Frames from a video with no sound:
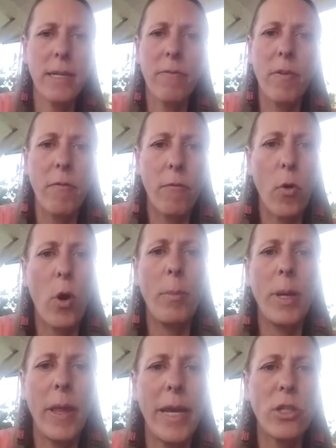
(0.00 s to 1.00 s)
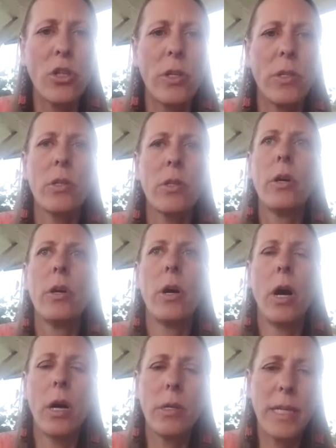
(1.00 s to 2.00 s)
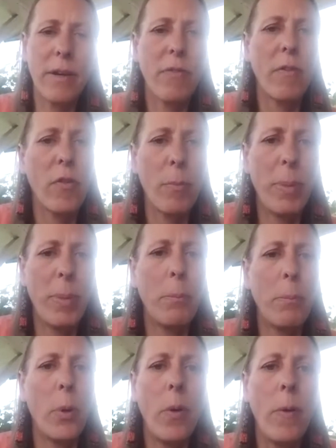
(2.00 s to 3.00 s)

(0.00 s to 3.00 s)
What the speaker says: different formulations are different for people.